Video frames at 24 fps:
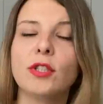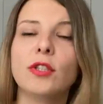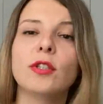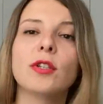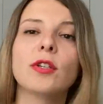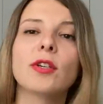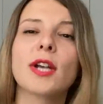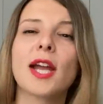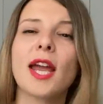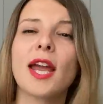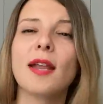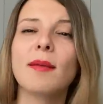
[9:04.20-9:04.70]

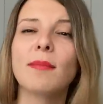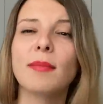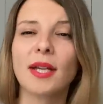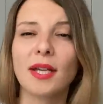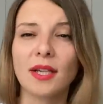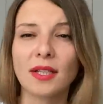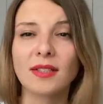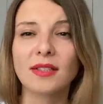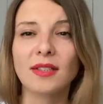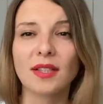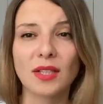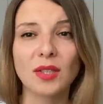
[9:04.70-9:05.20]
Ukraine,
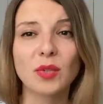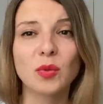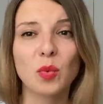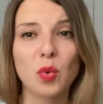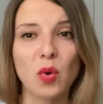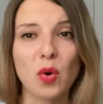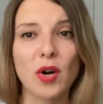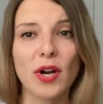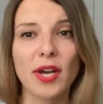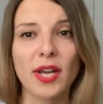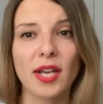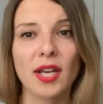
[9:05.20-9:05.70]
because this
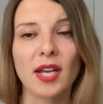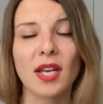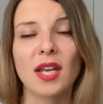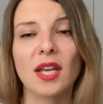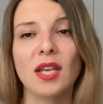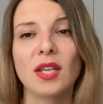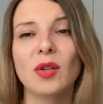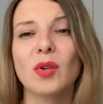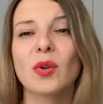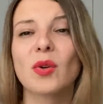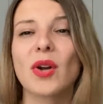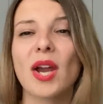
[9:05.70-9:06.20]
war
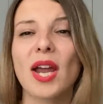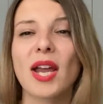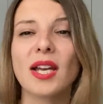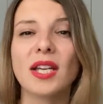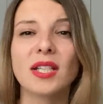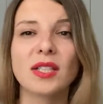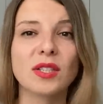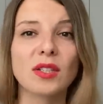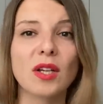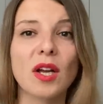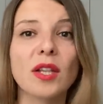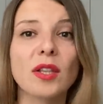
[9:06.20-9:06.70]
in Ukraine
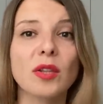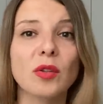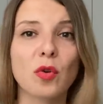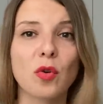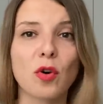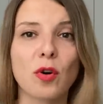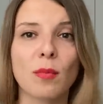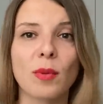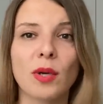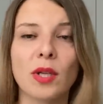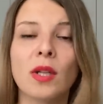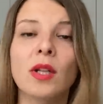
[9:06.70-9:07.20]
is not
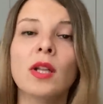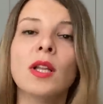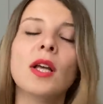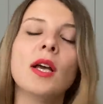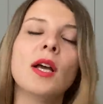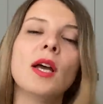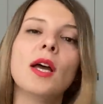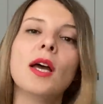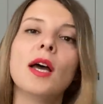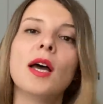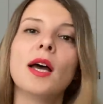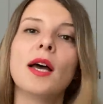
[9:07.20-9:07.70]
normal.
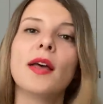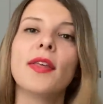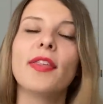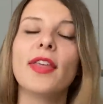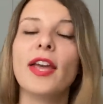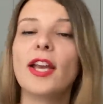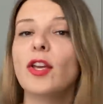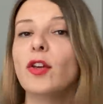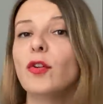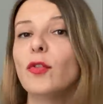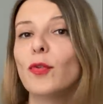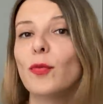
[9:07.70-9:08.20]

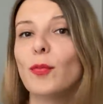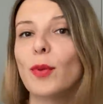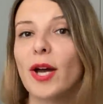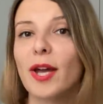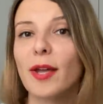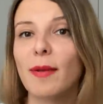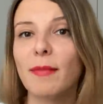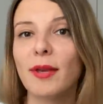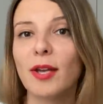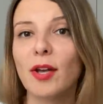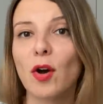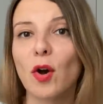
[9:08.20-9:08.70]
Thank you for
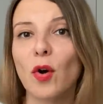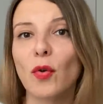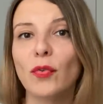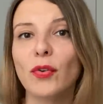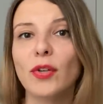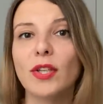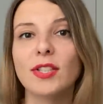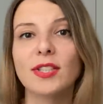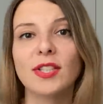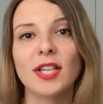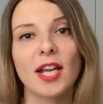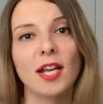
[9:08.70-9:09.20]
buying me
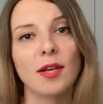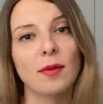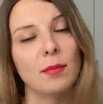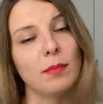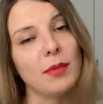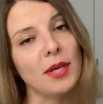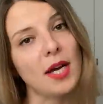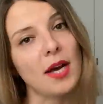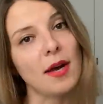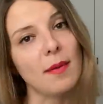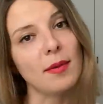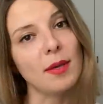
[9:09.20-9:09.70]
coffees and
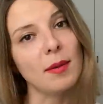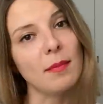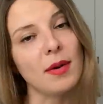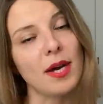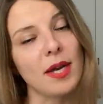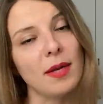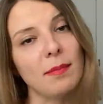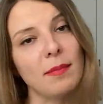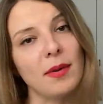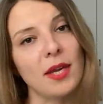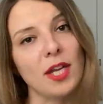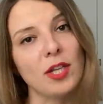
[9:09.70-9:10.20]
becoming
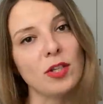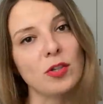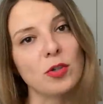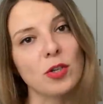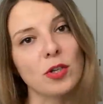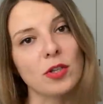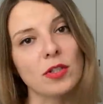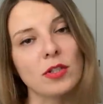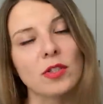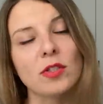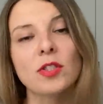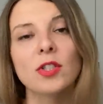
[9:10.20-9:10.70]
my
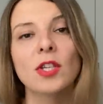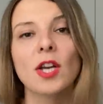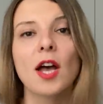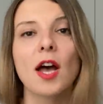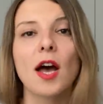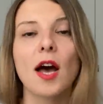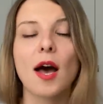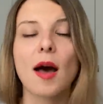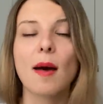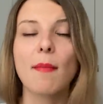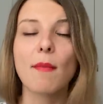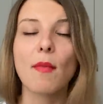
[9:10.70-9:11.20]
patrons.
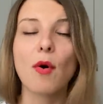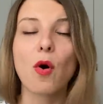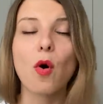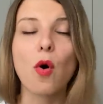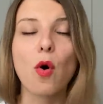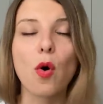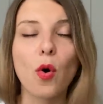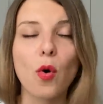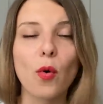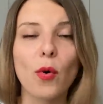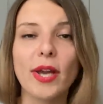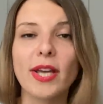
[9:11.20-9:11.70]
I'm
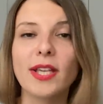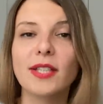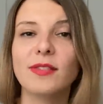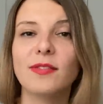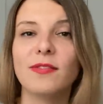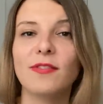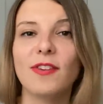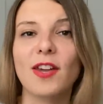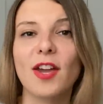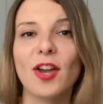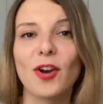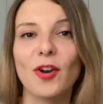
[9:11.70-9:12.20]
always
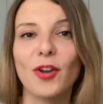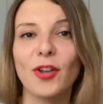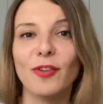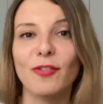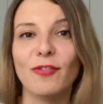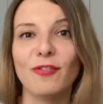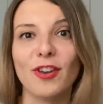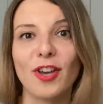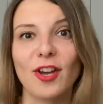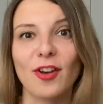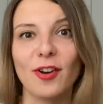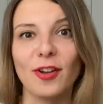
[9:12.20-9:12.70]
very,
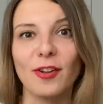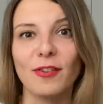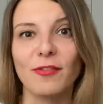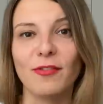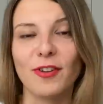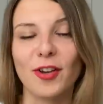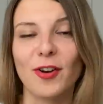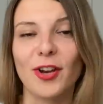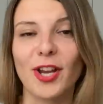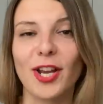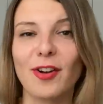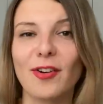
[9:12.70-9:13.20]
very,
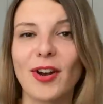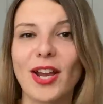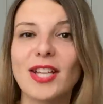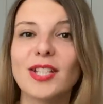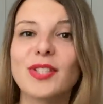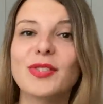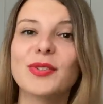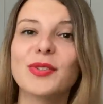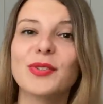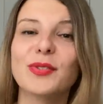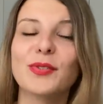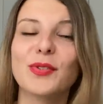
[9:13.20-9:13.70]
very
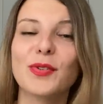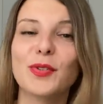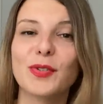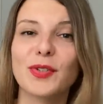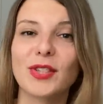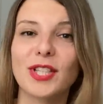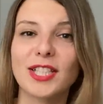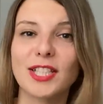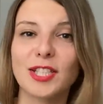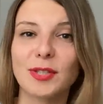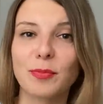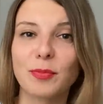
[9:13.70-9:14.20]
grateful for
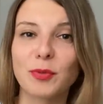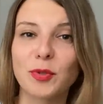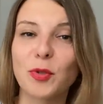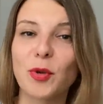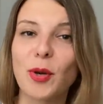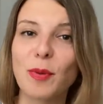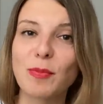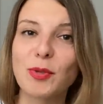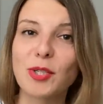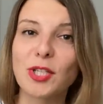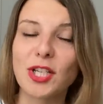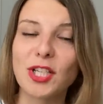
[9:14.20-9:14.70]
the
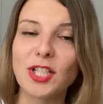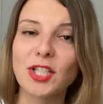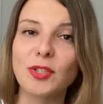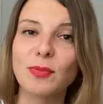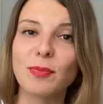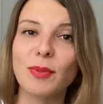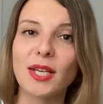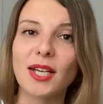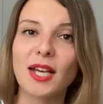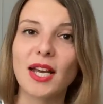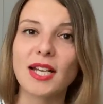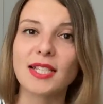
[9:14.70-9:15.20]
subscriptions,
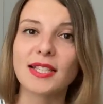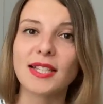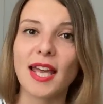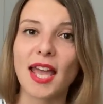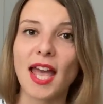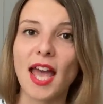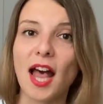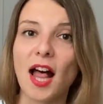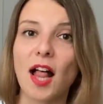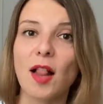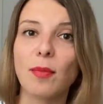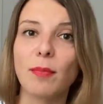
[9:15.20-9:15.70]
because they
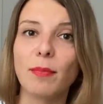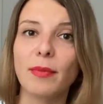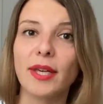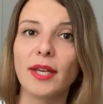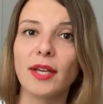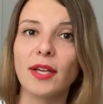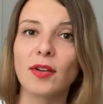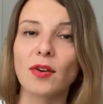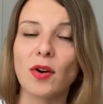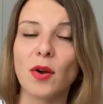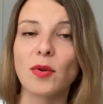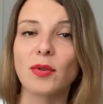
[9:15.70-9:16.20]
help me
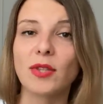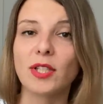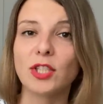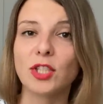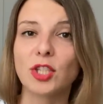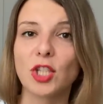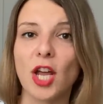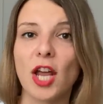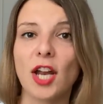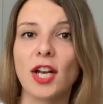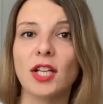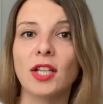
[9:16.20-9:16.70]
grow the
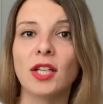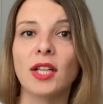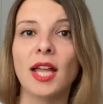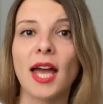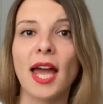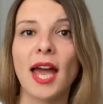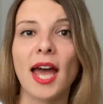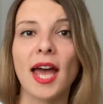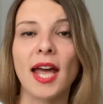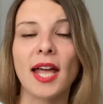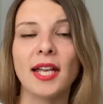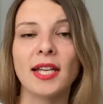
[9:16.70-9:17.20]
channel
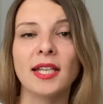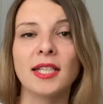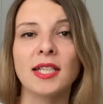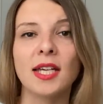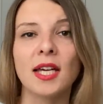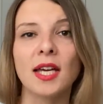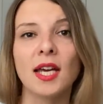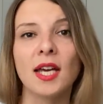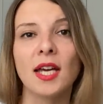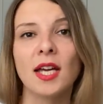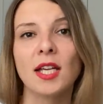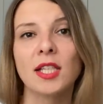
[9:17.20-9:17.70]
and
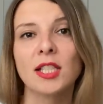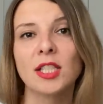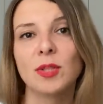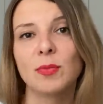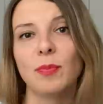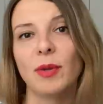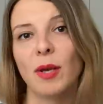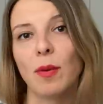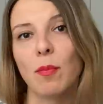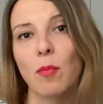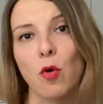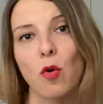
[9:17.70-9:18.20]

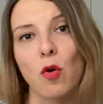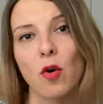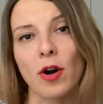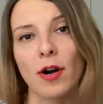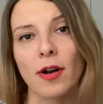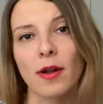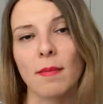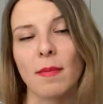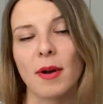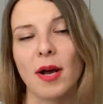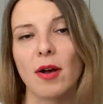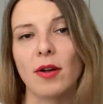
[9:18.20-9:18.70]
speak more
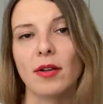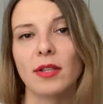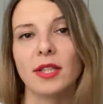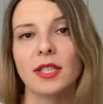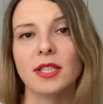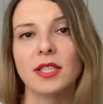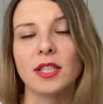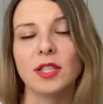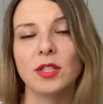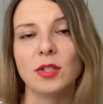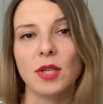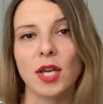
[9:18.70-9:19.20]
about the
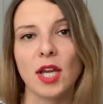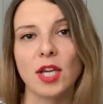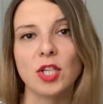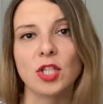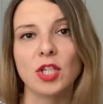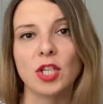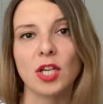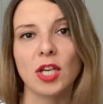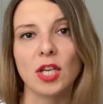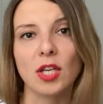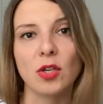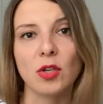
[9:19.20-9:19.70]

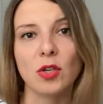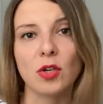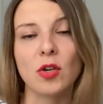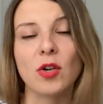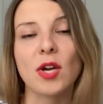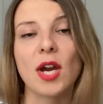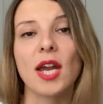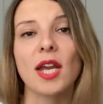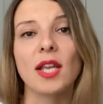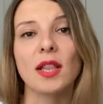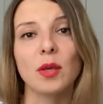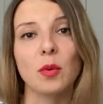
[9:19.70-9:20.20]
situation in
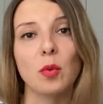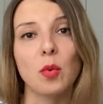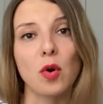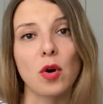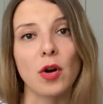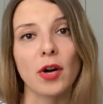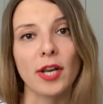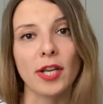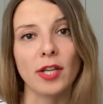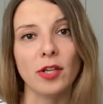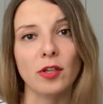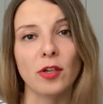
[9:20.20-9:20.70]
Ukraine, the
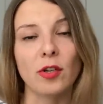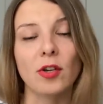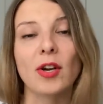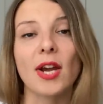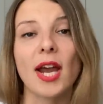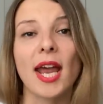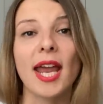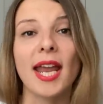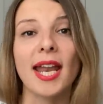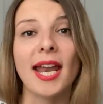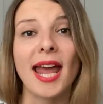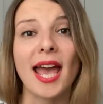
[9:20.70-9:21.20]
war in
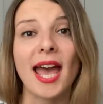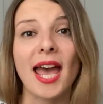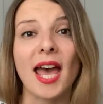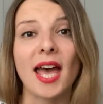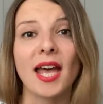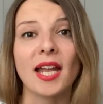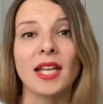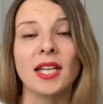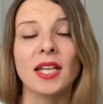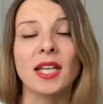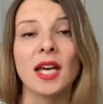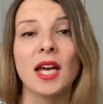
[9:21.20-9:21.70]
Ukraine,
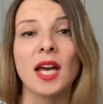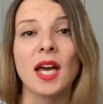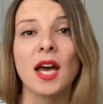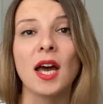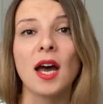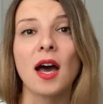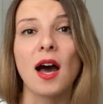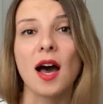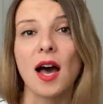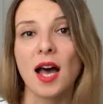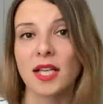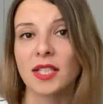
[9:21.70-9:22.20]
and
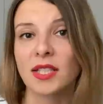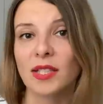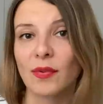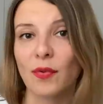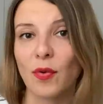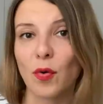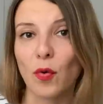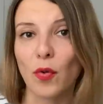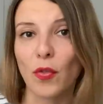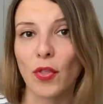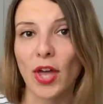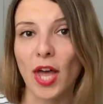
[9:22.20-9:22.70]
ask
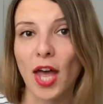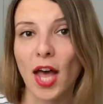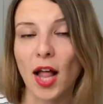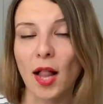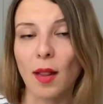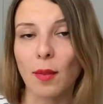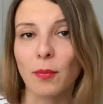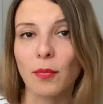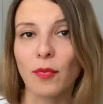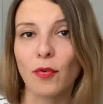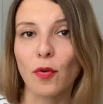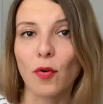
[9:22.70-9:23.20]
for the
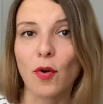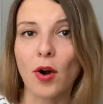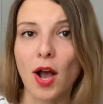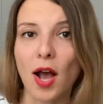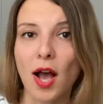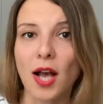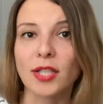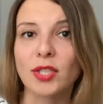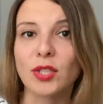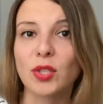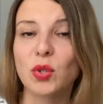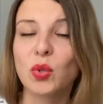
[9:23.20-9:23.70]
help for
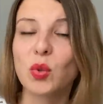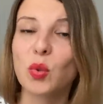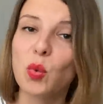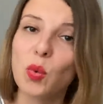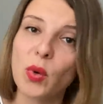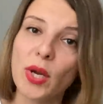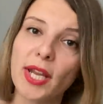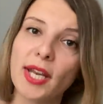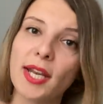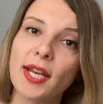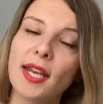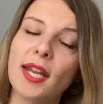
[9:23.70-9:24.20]
us to
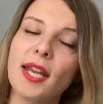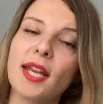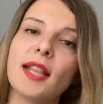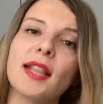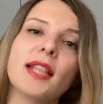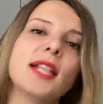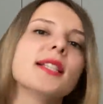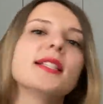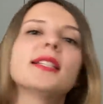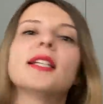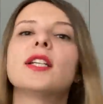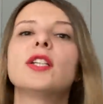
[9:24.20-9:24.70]
win in
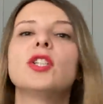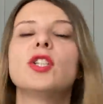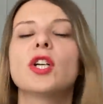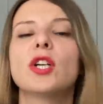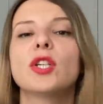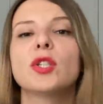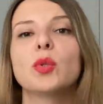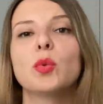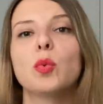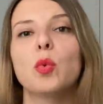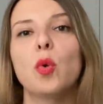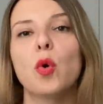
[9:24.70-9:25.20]
this
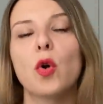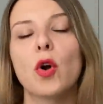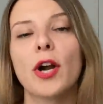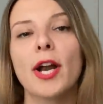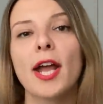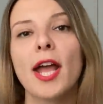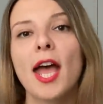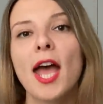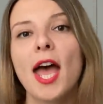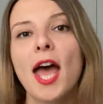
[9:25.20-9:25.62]
unjust war.